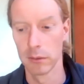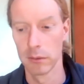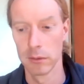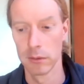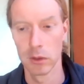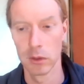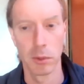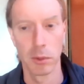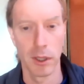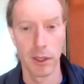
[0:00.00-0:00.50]

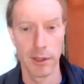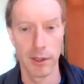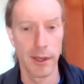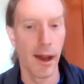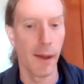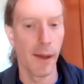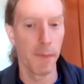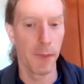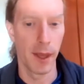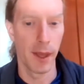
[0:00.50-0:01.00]
so I'm going to
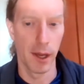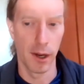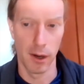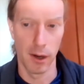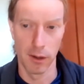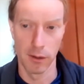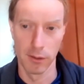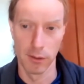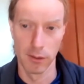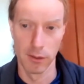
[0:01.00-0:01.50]
stop
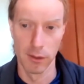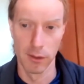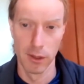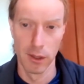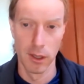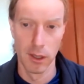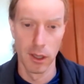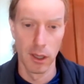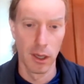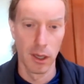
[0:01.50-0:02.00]
there.
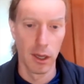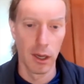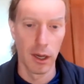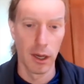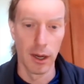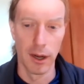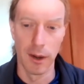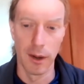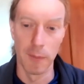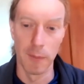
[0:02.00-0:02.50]

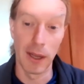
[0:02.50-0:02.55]
Um,